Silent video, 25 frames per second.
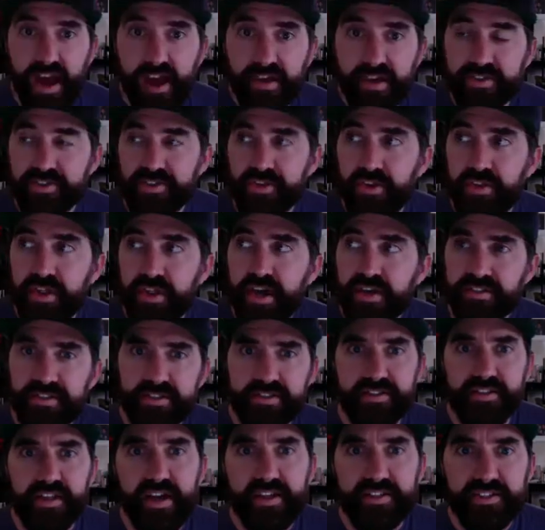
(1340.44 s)
So
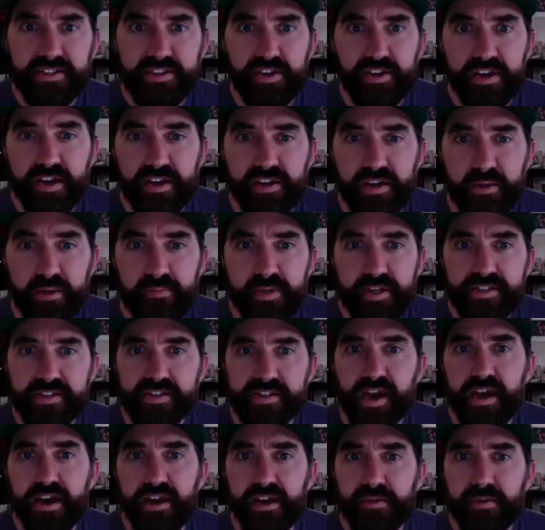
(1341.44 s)
that's good. And I'm
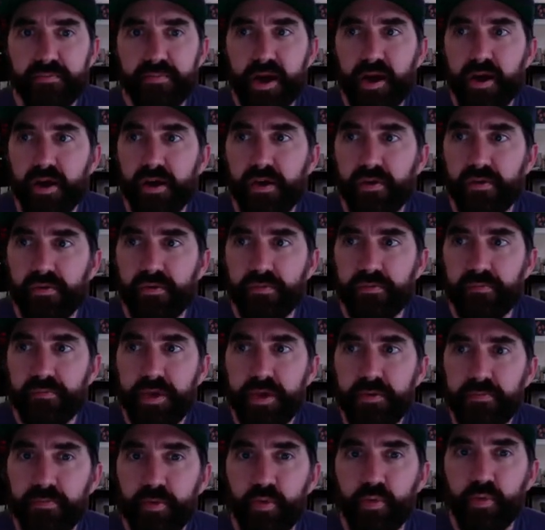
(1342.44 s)
excited about
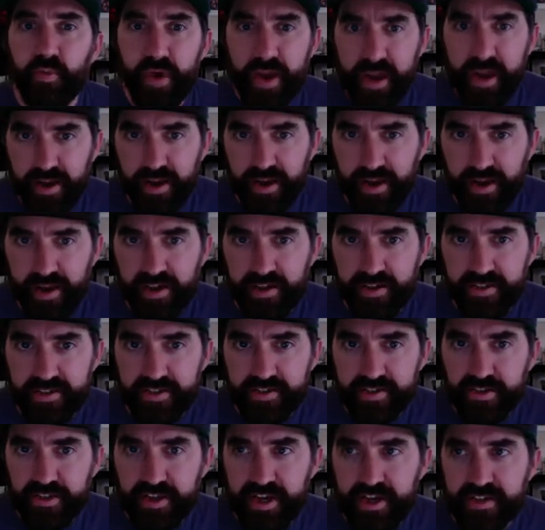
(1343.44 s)
people reading it.
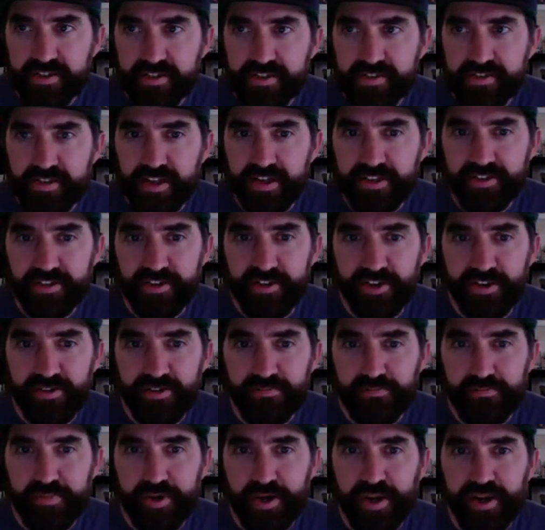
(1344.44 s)
So that's good.
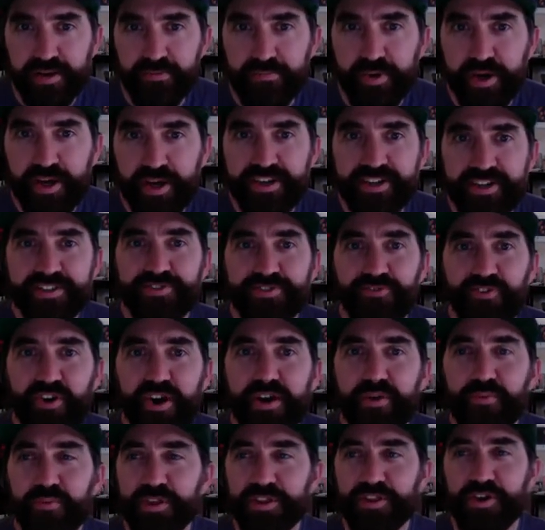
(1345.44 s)
But it is
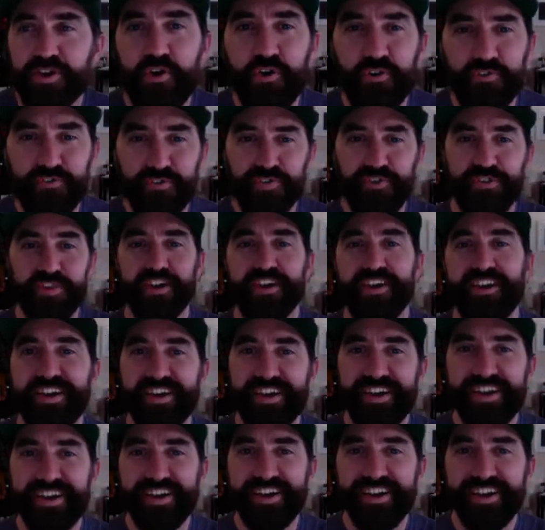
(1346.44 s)
funny with the
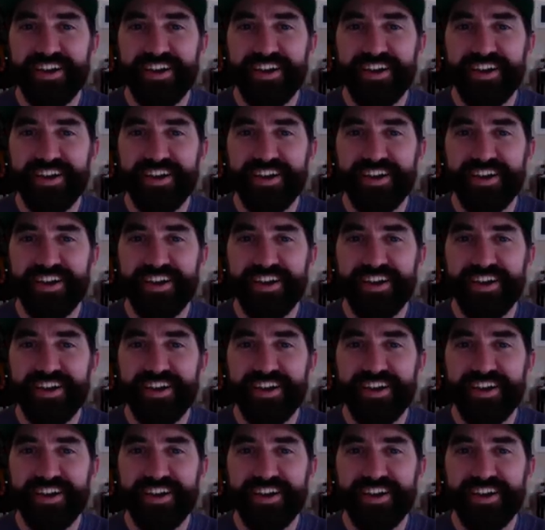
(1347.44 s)
overthinking,